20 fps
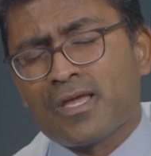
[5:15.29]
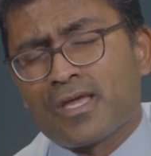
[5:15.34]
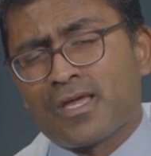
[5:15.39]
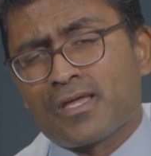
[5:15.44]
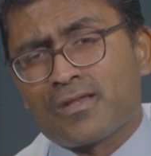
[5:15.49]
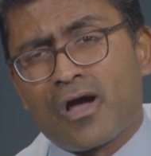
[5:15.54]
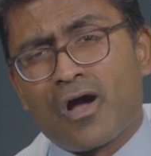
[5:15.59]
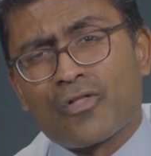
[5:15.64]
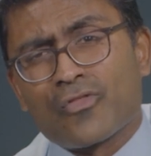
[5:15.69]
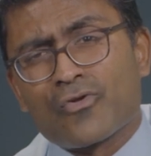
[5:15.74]

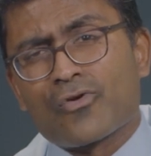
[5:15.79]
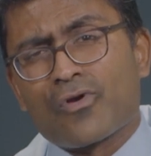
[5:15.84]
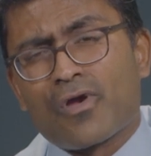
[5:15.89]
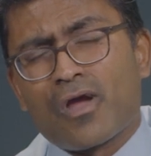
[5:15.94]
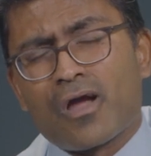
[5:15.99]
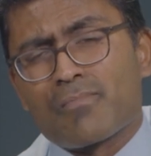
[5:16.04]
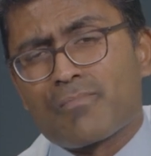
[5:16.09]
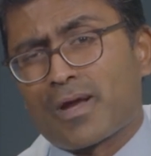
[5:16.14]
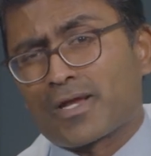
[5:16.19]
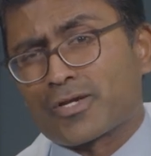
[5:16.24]
and other
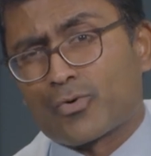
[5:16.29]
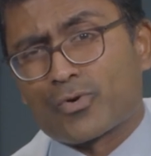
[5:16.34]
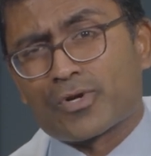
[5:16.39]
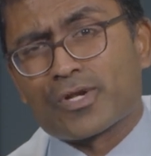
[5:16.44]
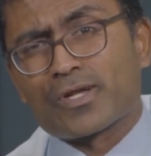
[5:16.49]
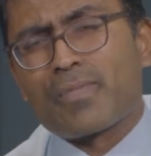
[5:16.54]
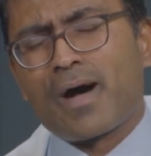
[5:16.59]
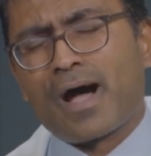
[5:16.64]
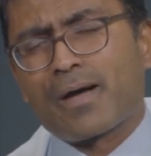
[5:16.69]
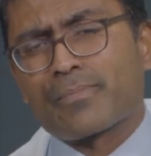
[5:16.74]

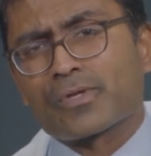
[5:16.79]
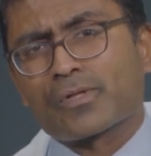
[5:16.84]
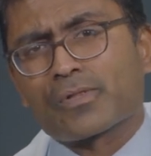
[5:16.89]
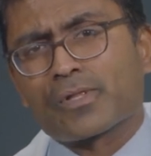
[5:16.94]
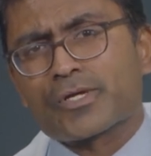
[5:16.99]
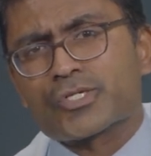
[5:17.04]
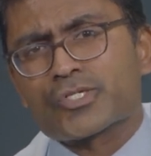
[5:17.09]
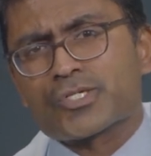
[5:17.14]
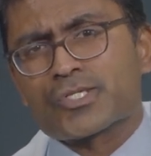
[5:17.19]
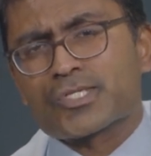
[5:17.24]
minority
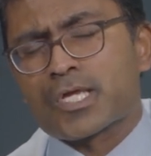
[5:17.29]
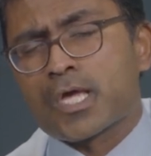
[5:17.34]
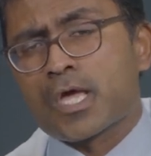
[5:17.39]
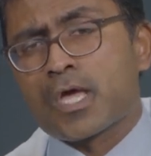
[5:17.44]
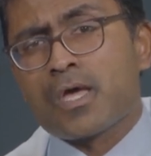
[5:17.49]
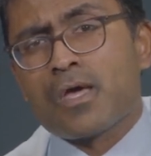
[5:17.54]
populations.